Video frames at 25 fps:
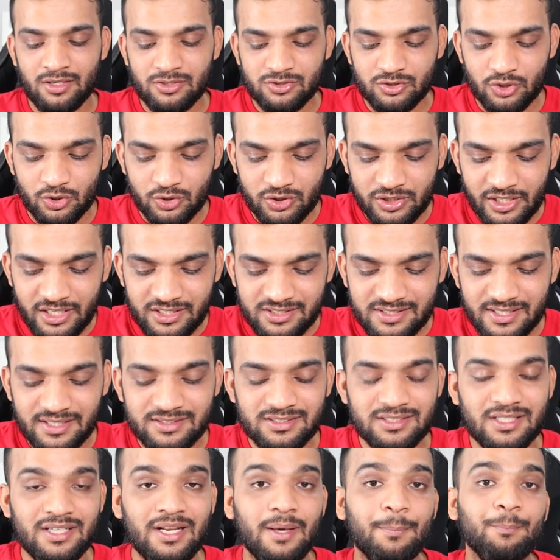So this
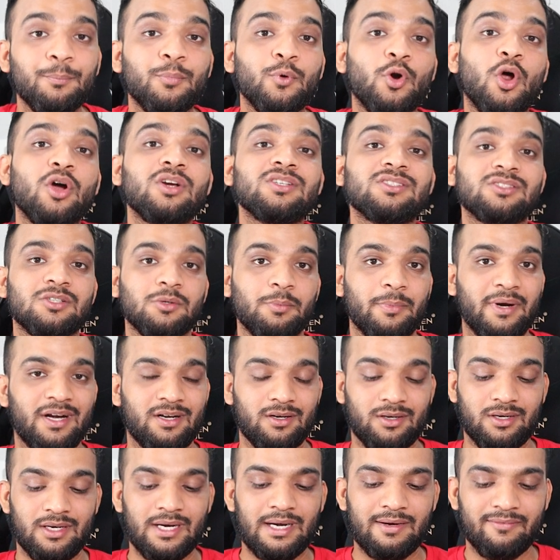is an
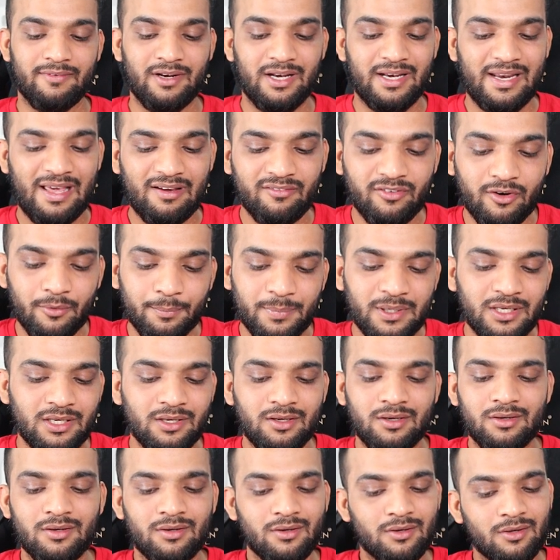approximate. It will never
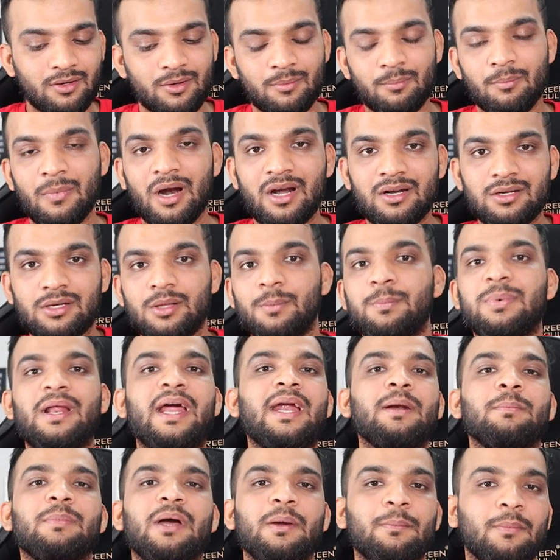be
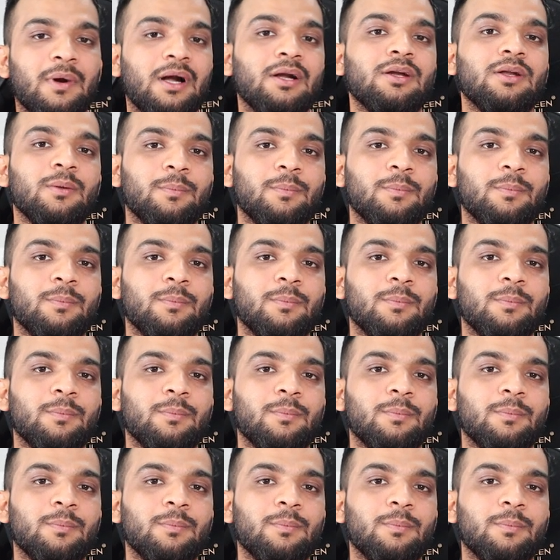multiplied by.